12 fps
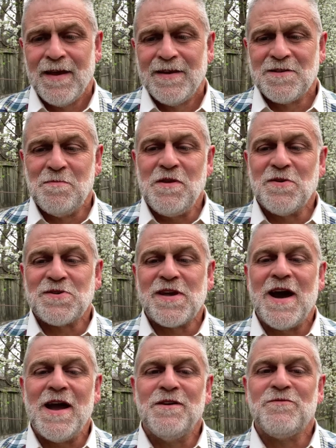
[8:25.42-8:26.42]
To me, there's a
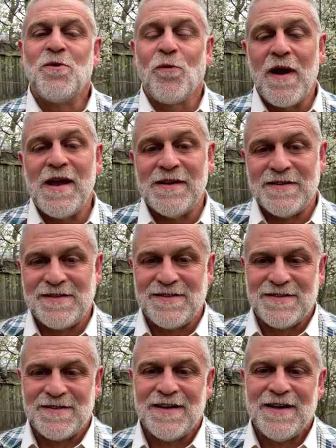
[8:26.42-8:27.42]
kind of grace
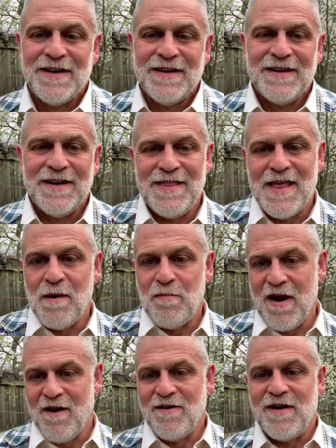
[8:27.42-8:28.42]
in that
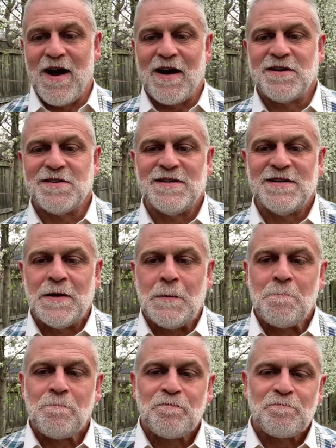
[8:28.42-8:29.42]
paradox.
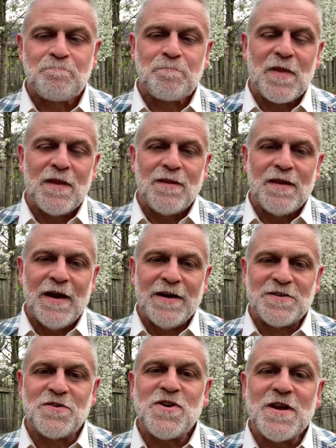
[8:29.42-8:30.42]

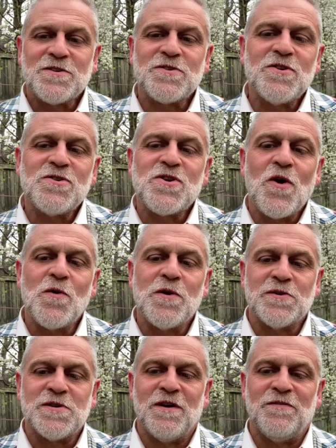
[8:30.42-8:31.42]
It's a chance to show
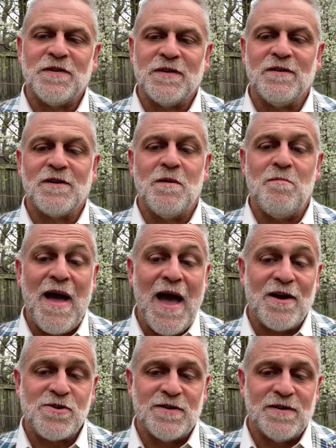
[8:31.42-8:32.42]
yourself a little
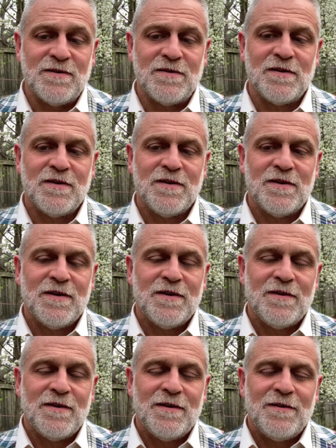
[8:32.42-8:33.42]
compassion
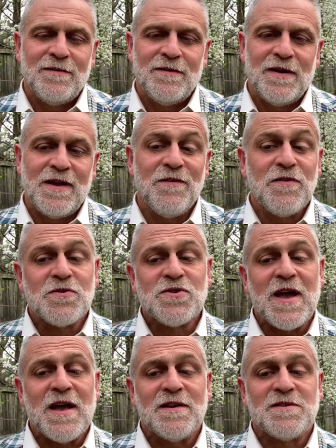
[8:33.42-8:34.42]
and give
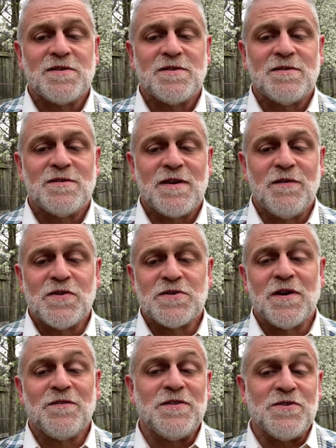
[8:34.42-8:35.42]

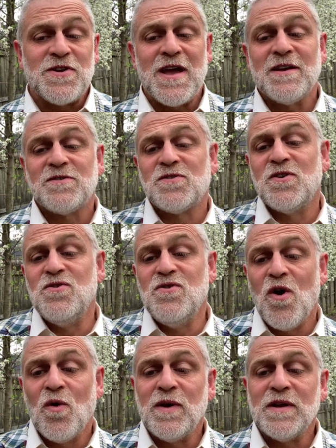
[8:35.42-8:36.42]
yourself the chance to
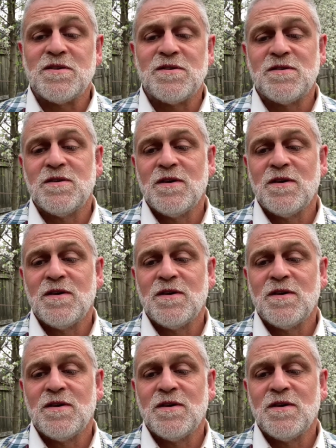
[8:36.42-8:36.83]
notice